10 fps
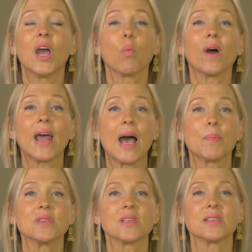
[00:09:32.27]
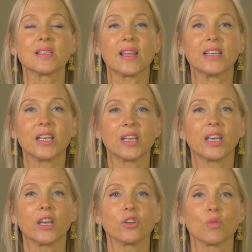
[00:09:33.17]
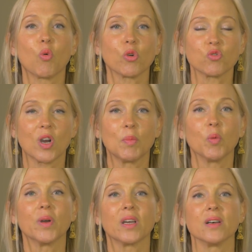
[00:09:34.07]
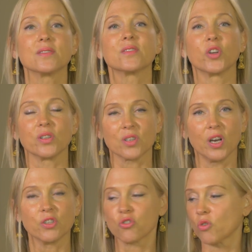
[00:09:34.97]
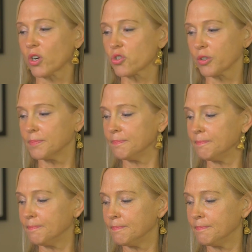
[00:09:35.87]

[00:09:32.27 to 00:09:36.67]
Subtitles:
and what happens is they tend to get into more trouble because it's unstructured.